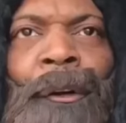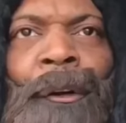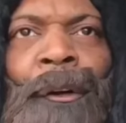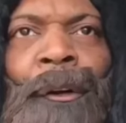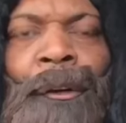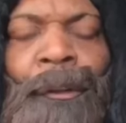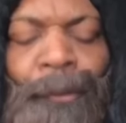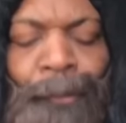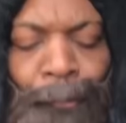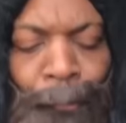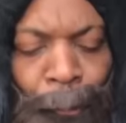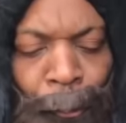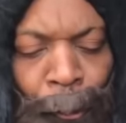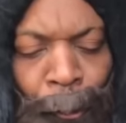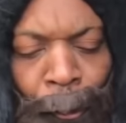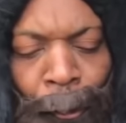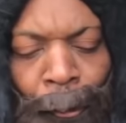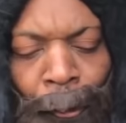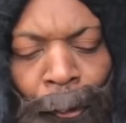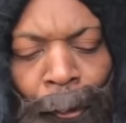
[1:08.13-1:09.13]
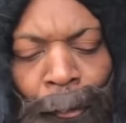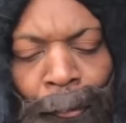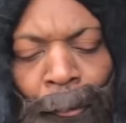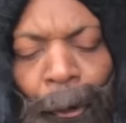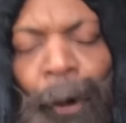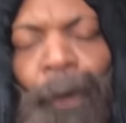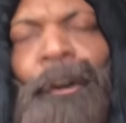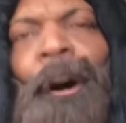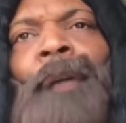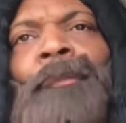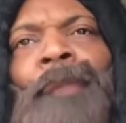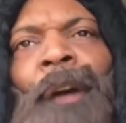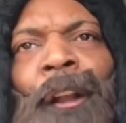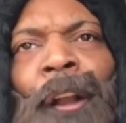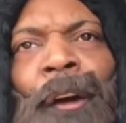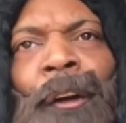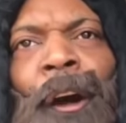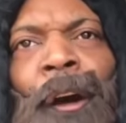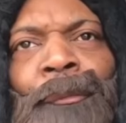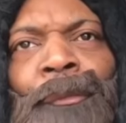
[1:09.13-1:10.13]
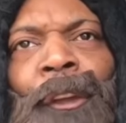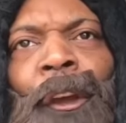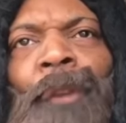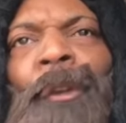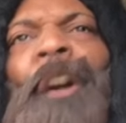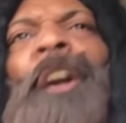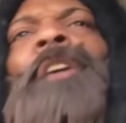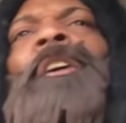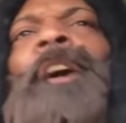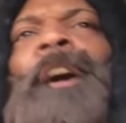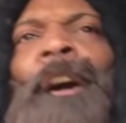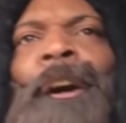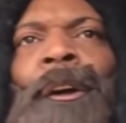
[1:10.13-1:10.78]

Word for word: up your for that, you know. Move up, man. I want to hear you want. I am